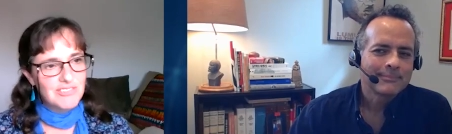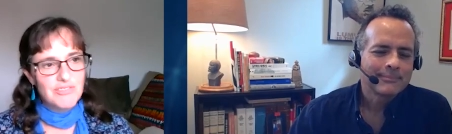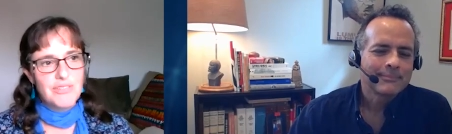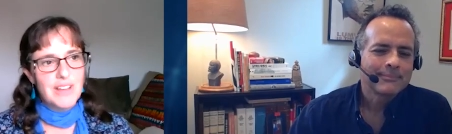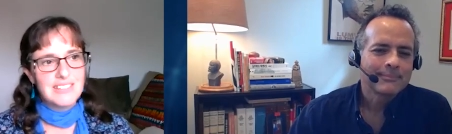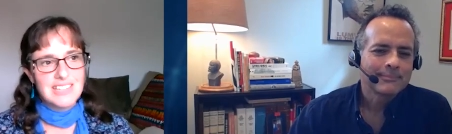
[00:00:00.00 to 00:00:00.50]

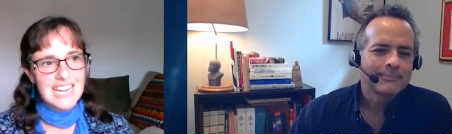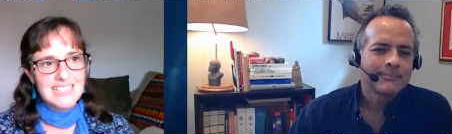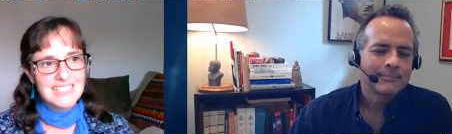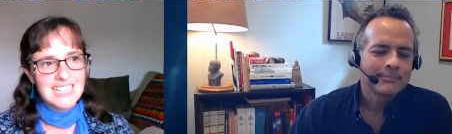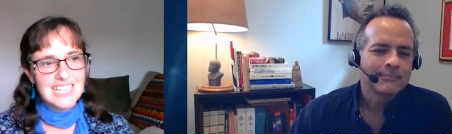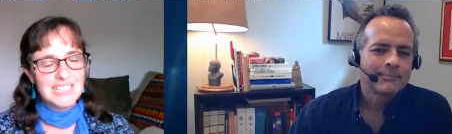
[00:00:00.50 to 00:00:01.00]

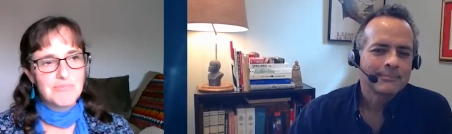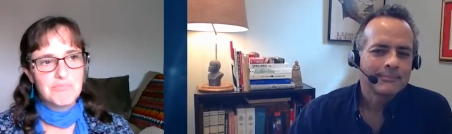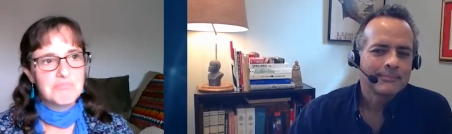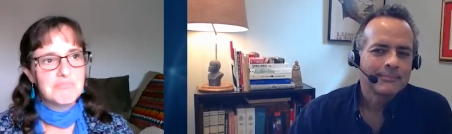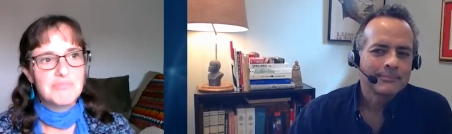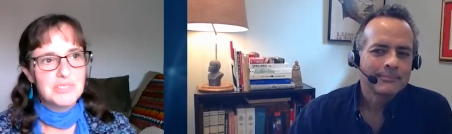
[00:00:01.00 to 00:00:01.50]
Speaker 1: fascinating
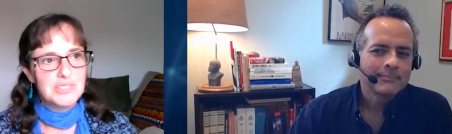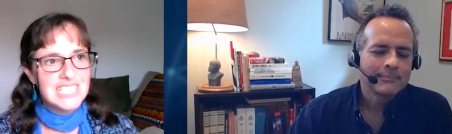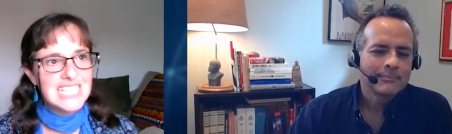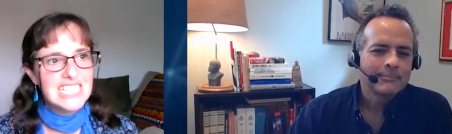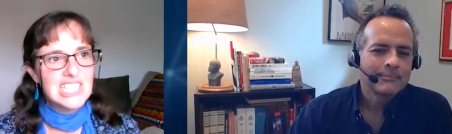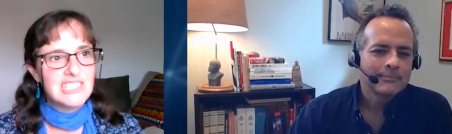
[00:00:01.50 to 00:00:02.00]

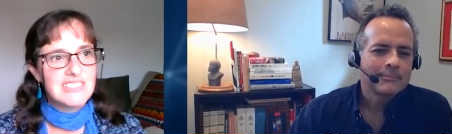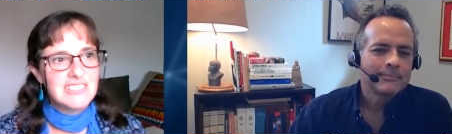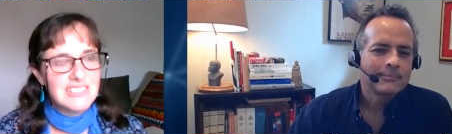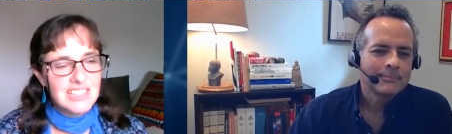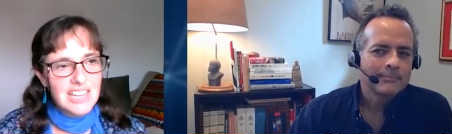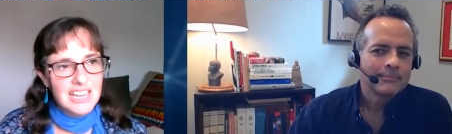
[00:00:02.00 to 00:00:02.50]
procedures
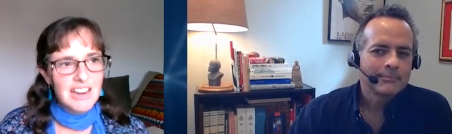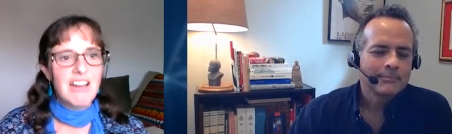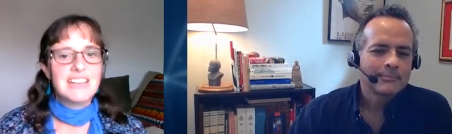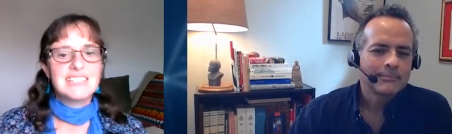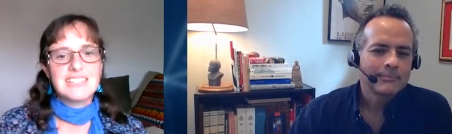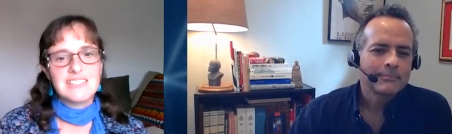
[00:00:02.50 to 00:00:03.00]
and
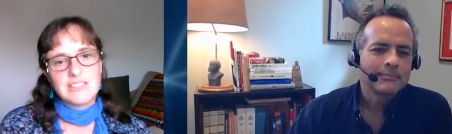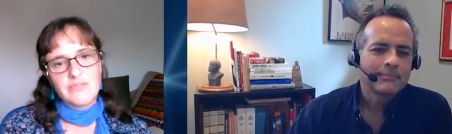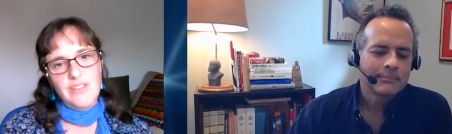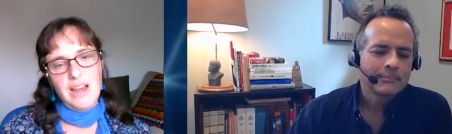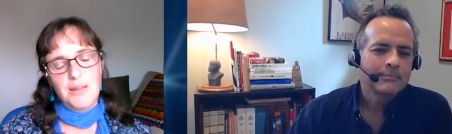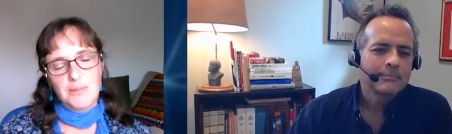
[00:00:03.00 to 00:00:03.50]
ideas
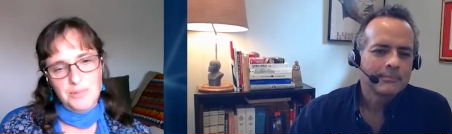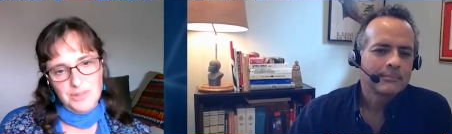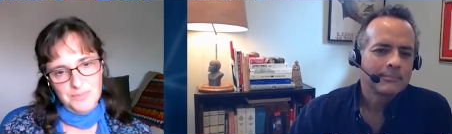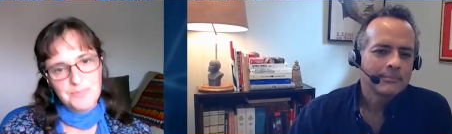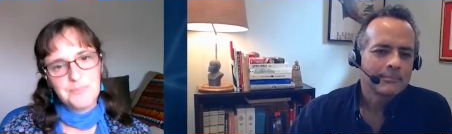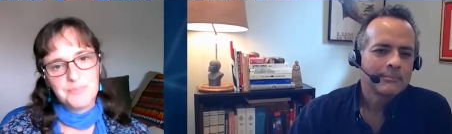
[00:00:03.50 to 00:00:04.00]
developed.
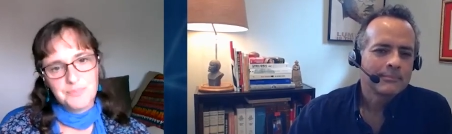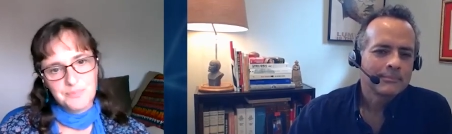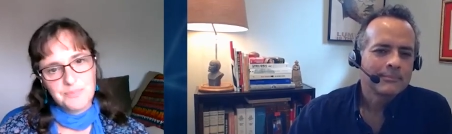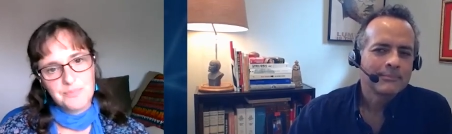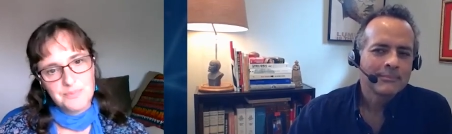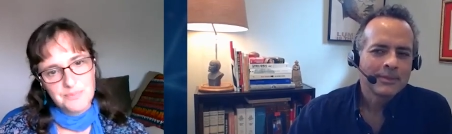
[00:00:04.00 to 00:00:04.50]

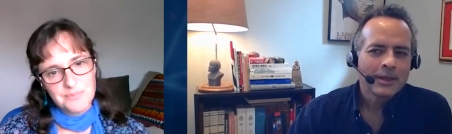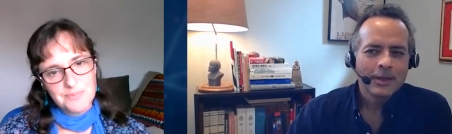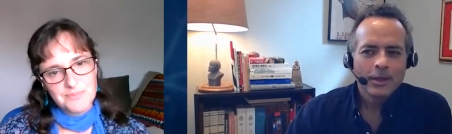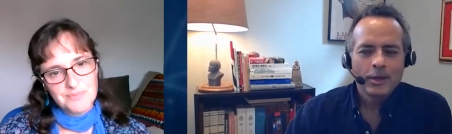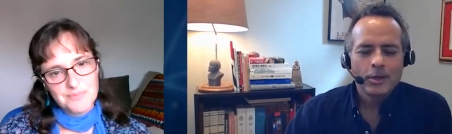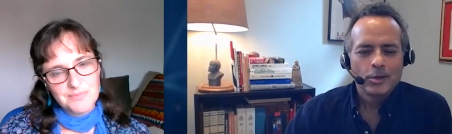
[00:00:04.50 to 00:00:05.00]

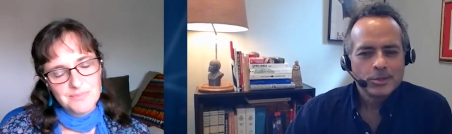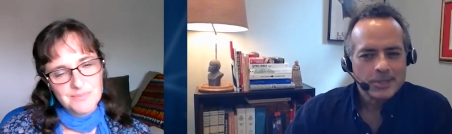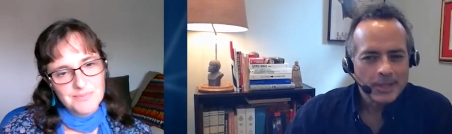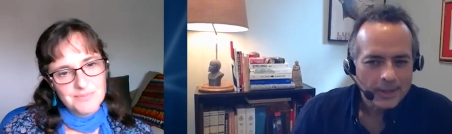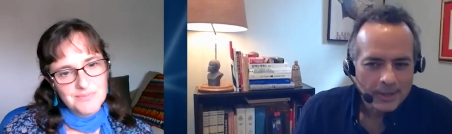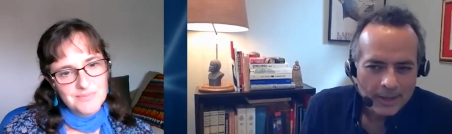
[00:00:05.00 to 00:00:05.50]
Speaker 2: You
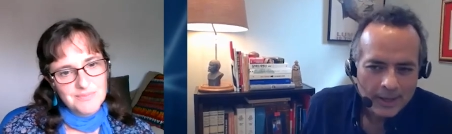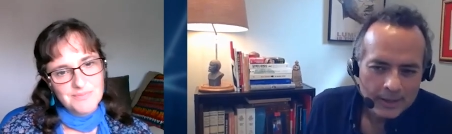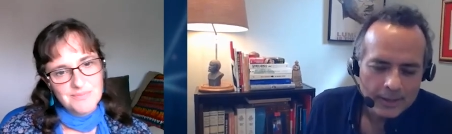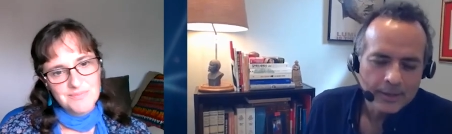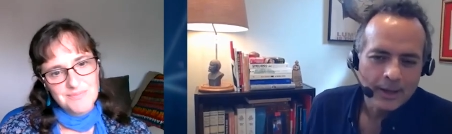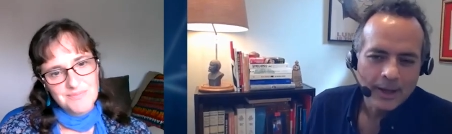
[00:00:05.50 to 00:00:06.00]
see,
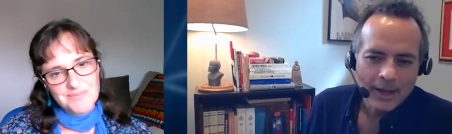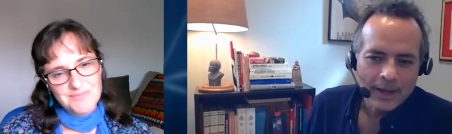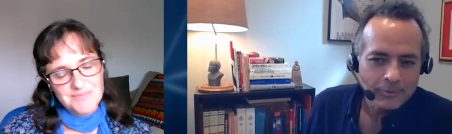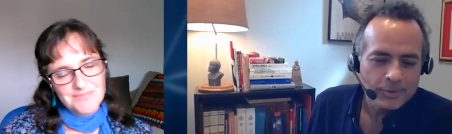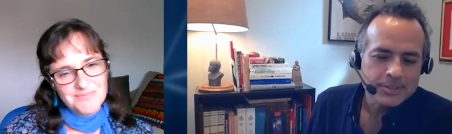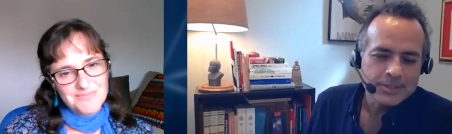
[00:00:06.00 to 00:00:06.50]
Helen, I
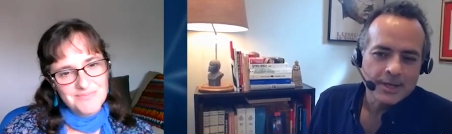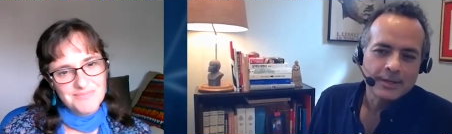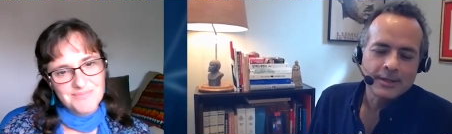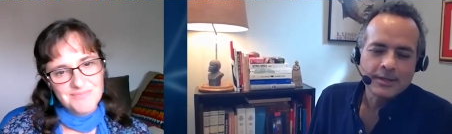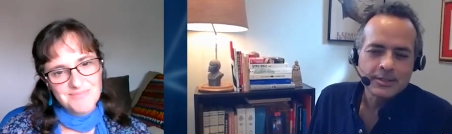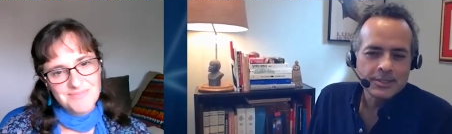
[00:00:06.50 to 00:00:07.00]
have to say
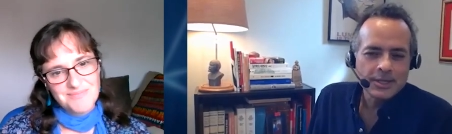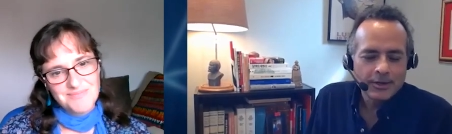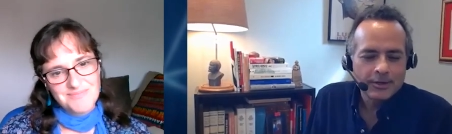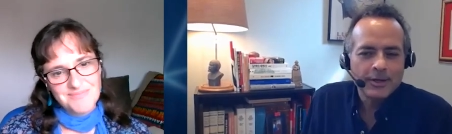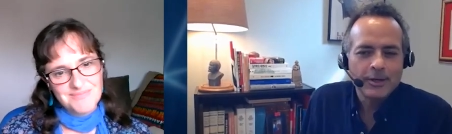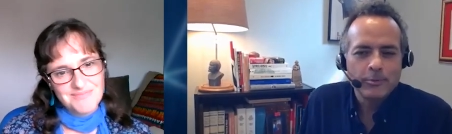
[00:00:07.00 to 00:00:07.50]
that
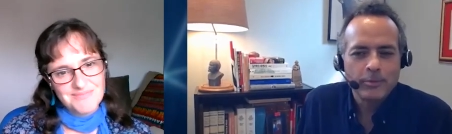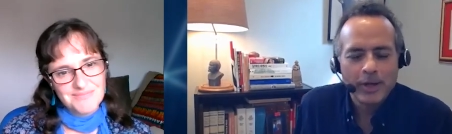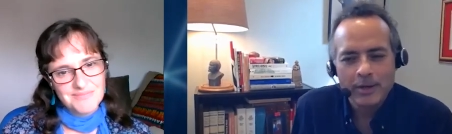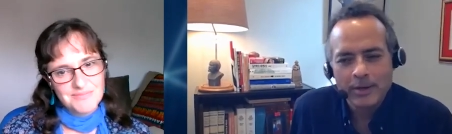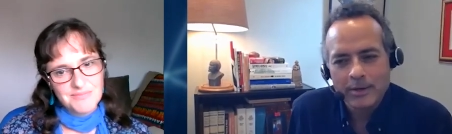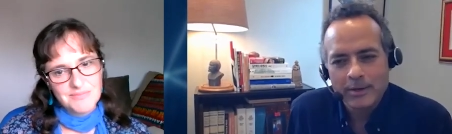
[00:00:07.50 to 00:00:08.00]
generally
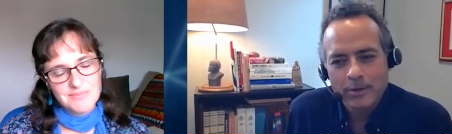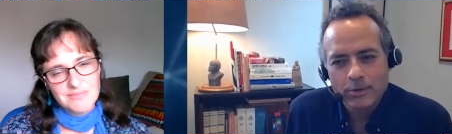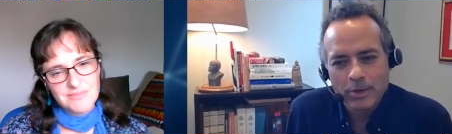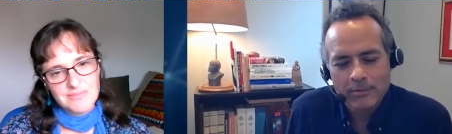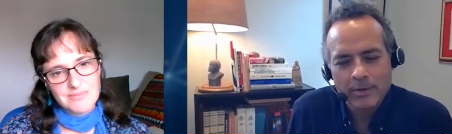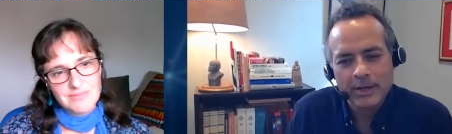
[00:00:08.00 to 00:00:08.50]
when
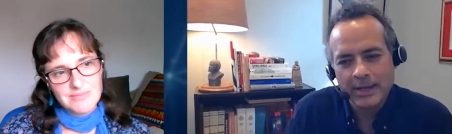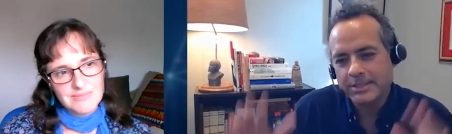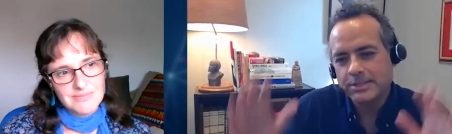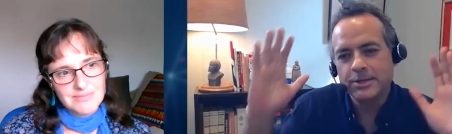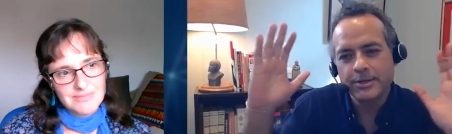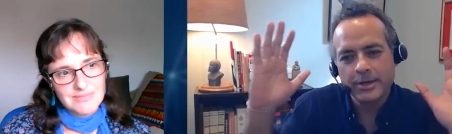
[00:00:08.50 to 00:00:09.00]
you have a
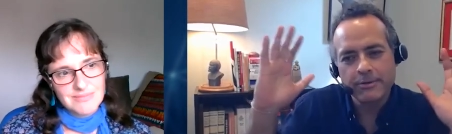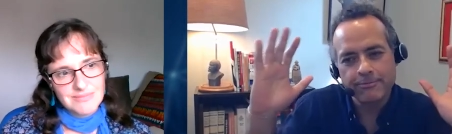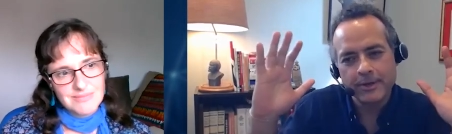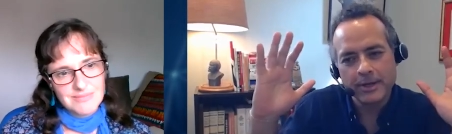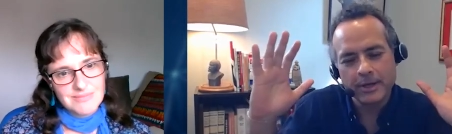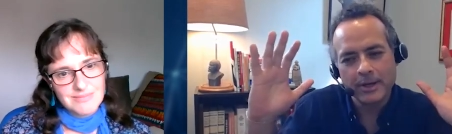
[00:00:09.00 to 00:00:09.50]
legendary
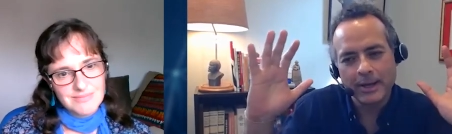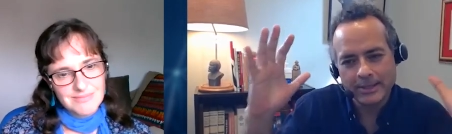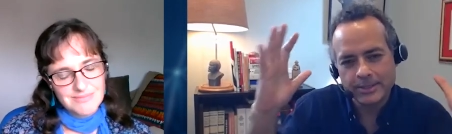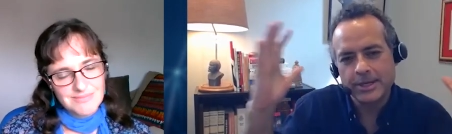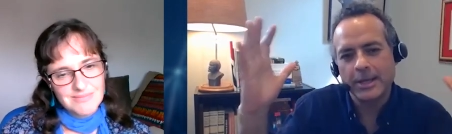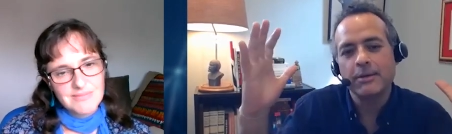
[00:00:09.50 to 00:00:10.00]
figure
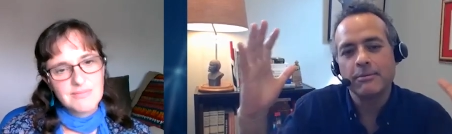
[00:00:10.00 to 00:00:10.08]
like Che